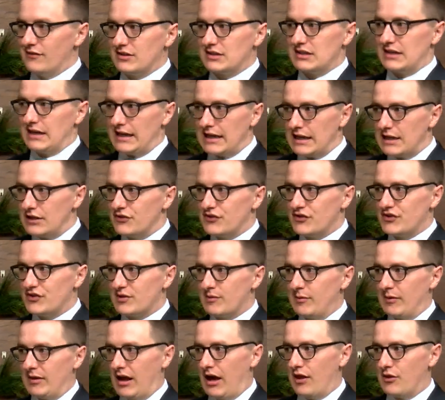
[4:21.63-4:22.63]
us any hints on
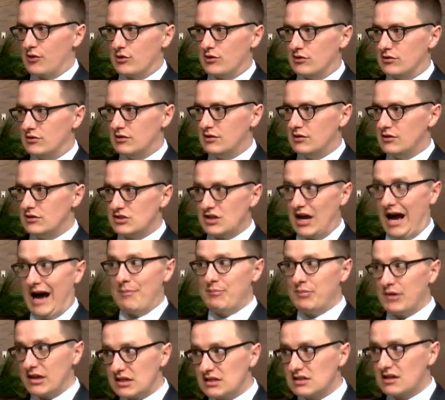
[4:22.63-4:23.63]
some of the other well,
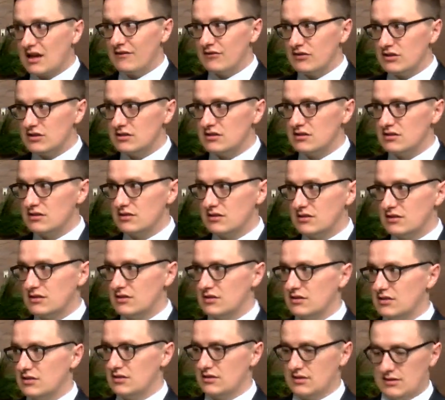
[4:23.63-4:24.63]
topics covered? Yes, yeah, so
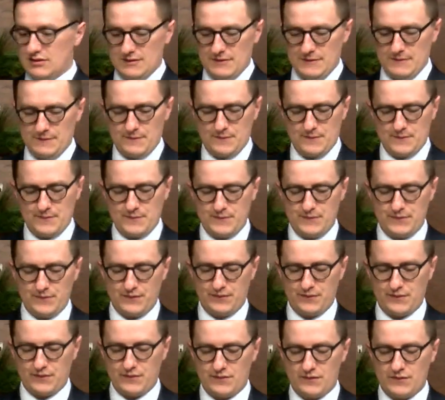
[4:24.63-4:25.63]
we're going to be growing our own
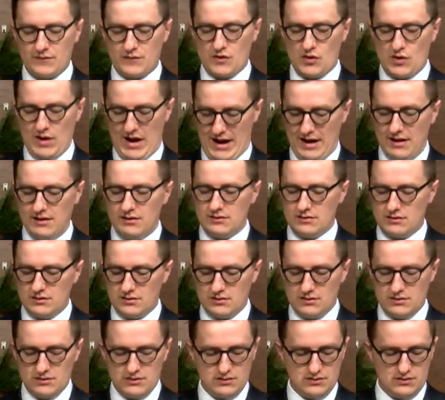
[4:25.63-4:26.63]
food. Okay.
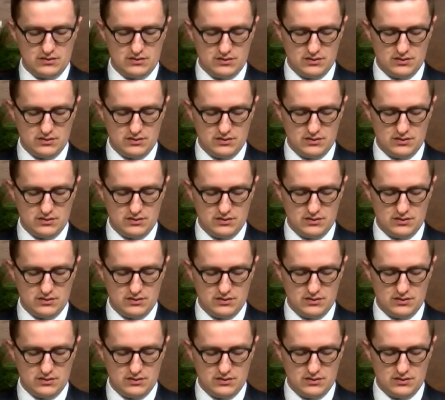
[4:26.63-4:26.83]
And by the